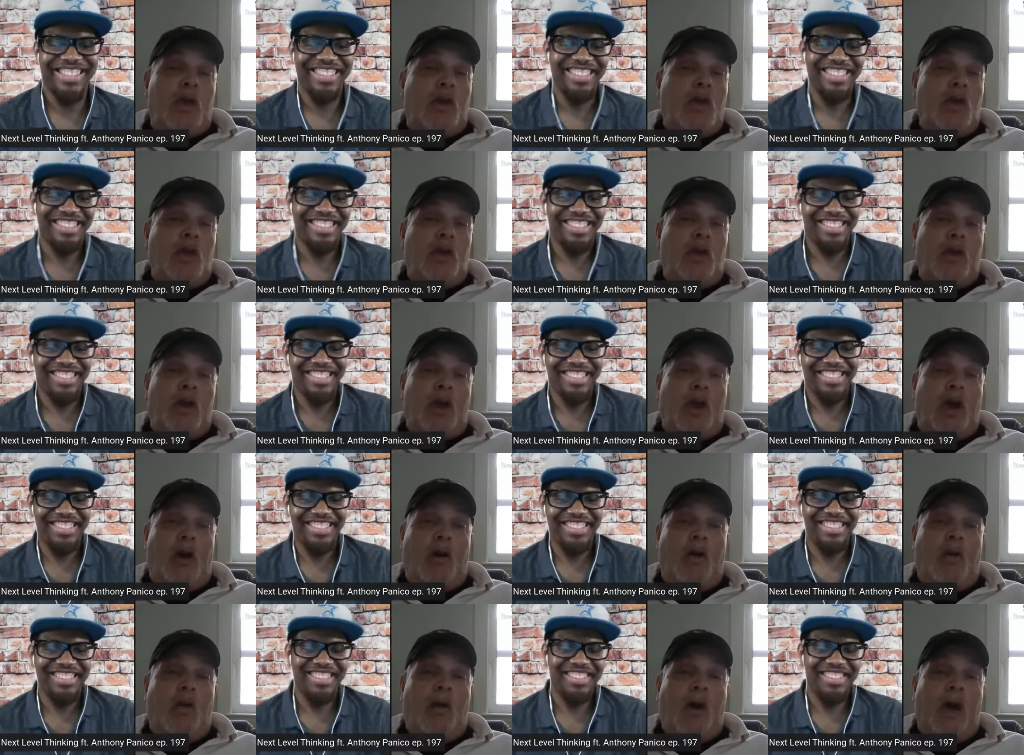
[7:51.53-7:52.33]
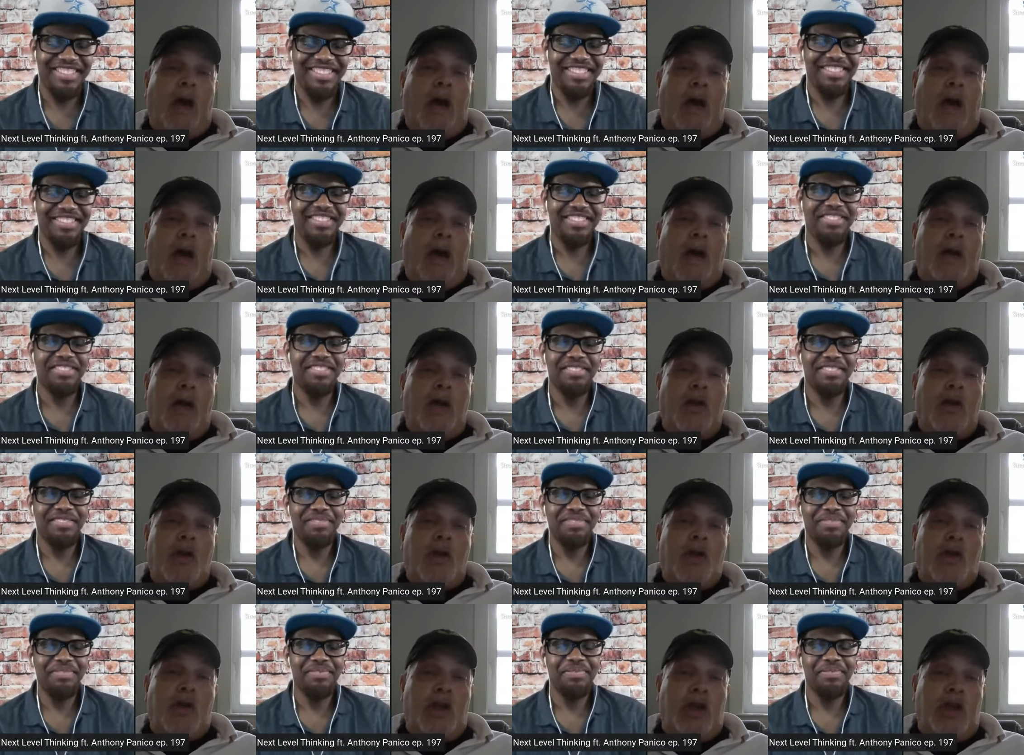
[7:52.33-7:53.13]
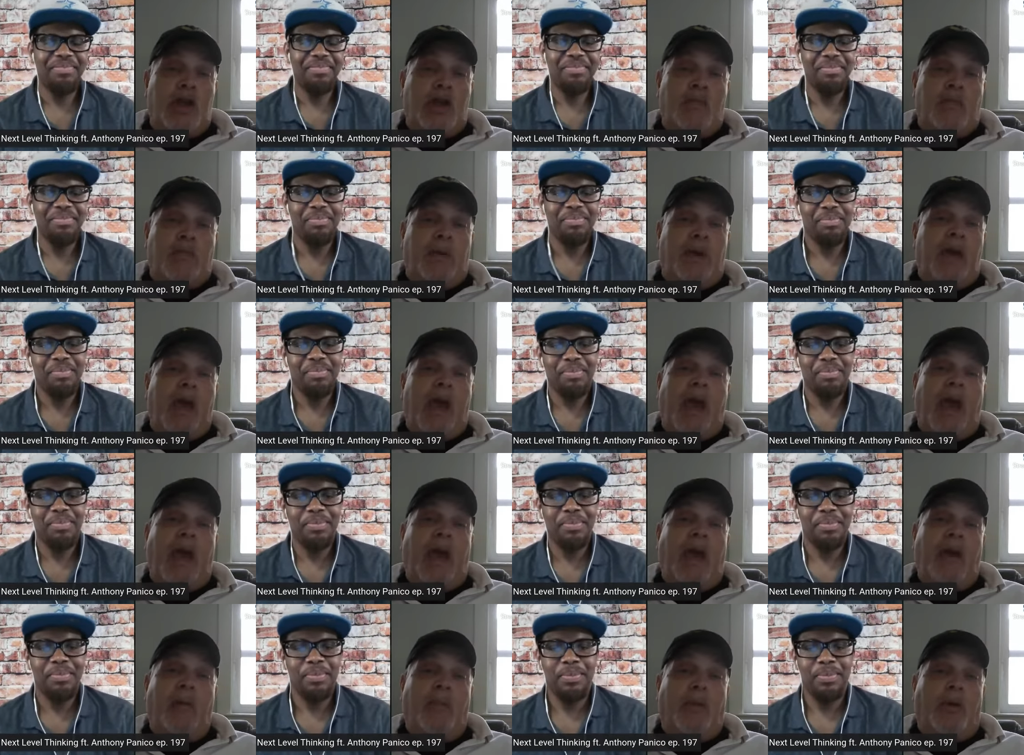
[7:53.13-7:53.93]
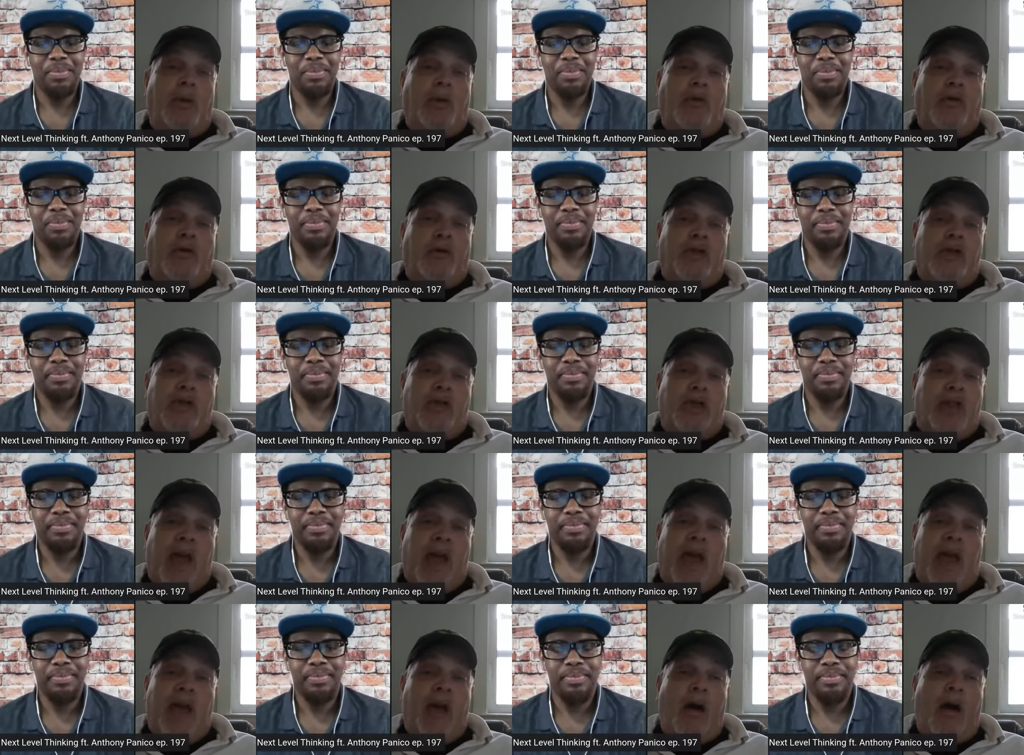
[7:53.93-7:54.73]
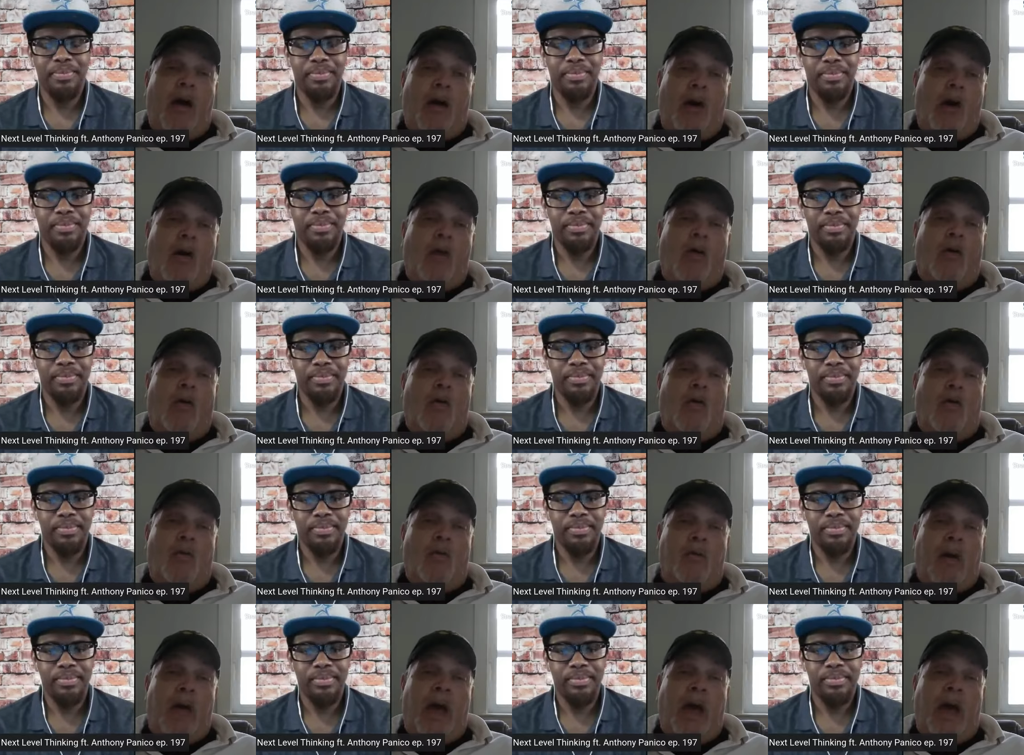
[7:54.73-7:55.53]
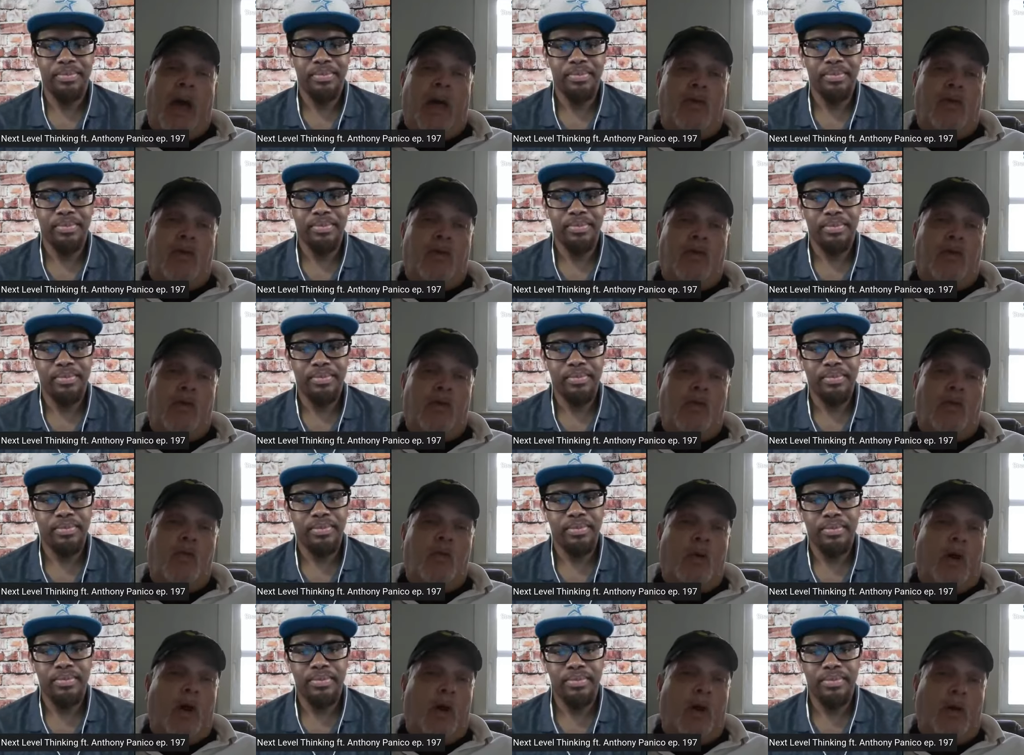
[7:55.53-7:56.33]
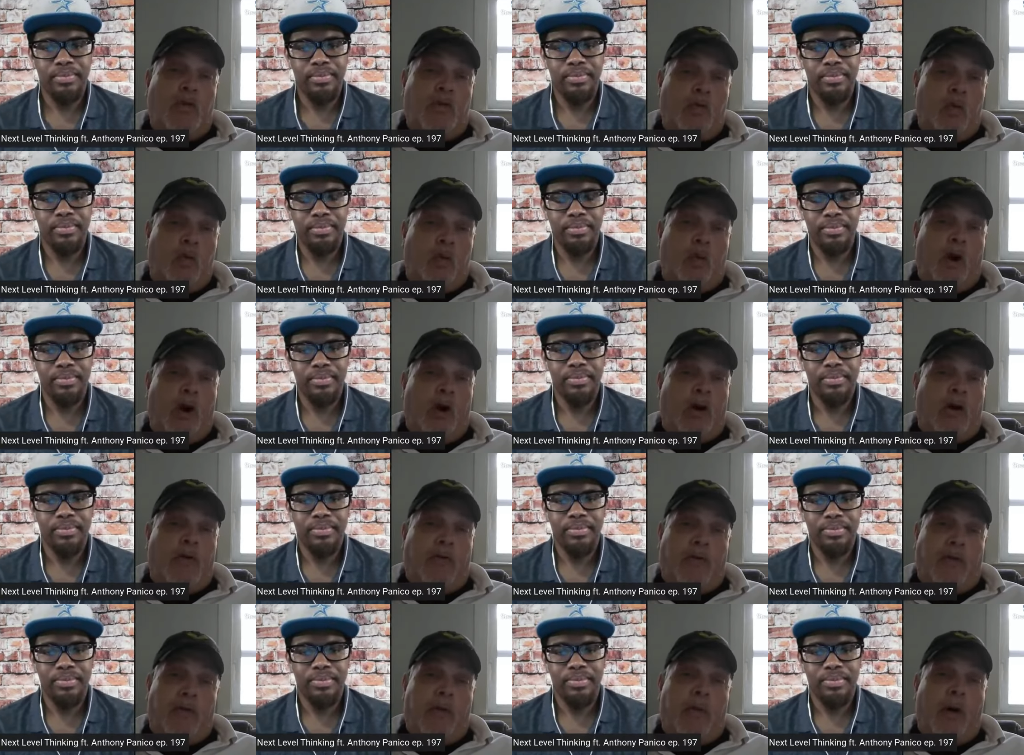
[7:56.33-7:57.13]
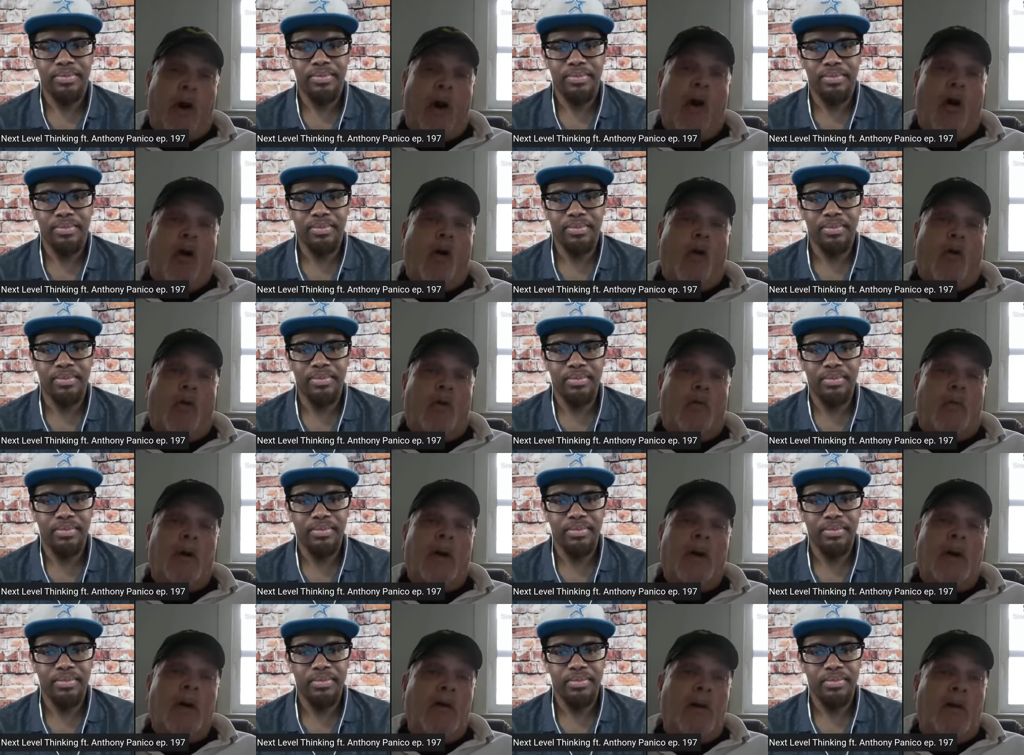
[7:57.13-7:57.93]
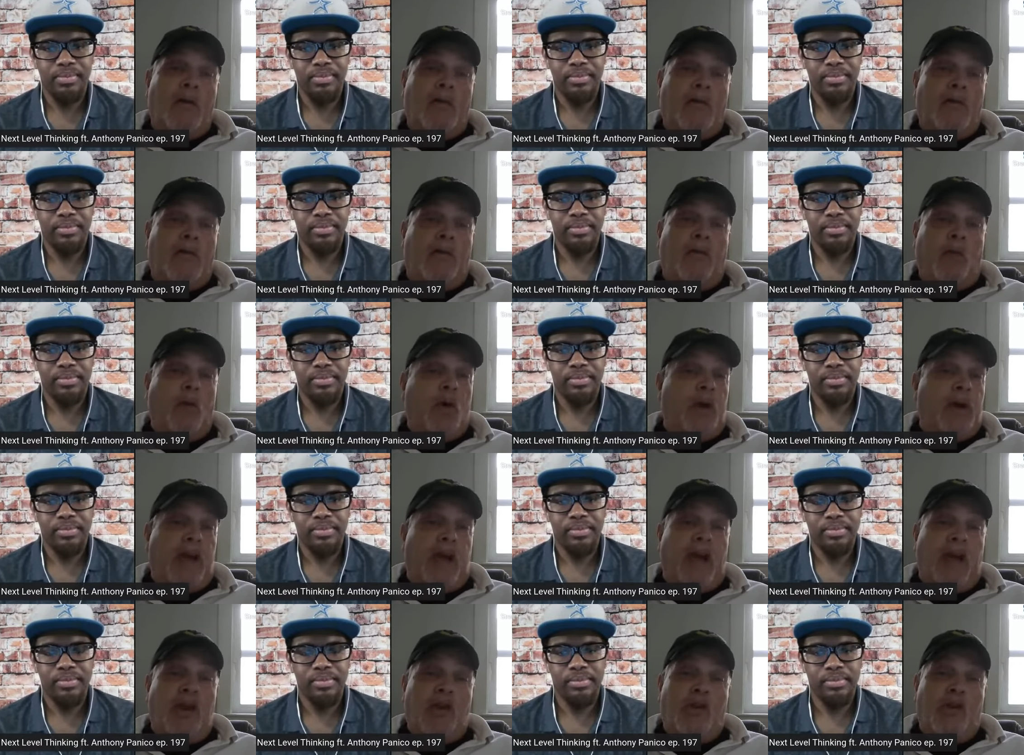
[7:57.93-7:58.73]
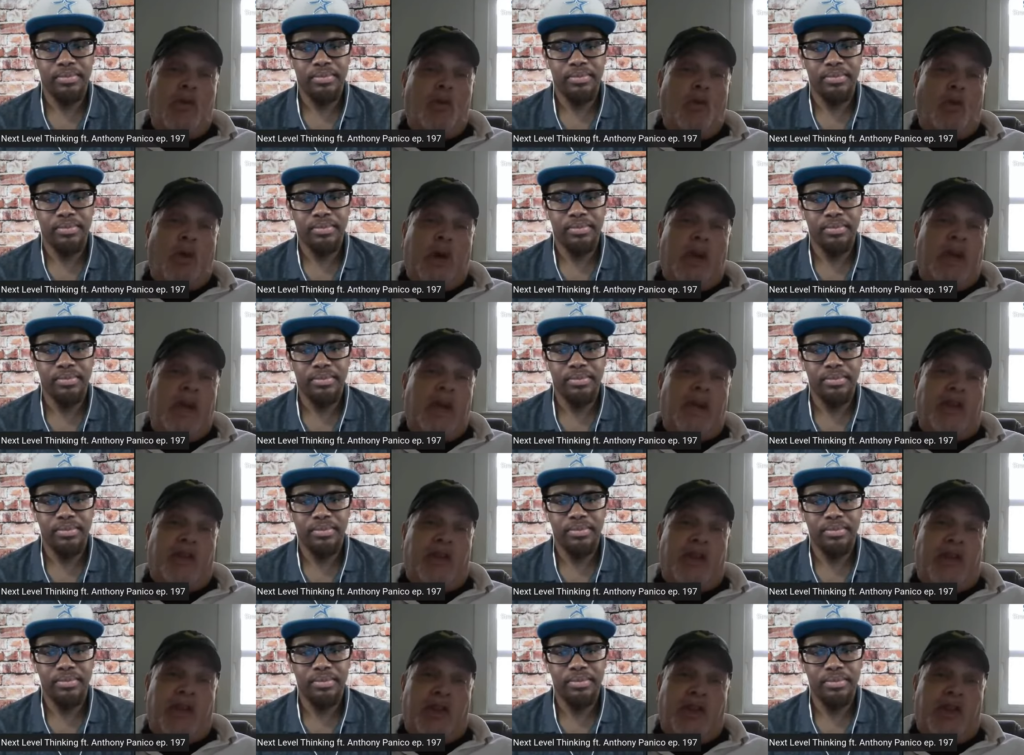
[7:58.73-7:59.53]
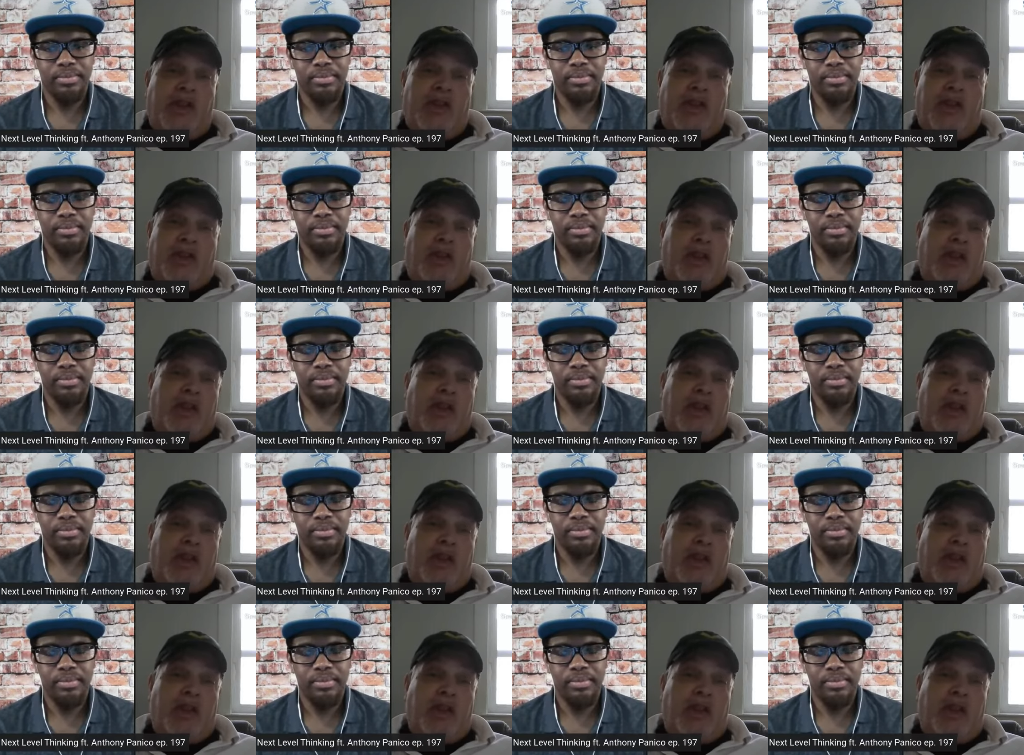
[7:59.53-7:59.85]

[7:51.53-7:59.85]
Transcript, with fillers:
Speaker 1: you know, she's been able to stay home and do work from home four days a week since this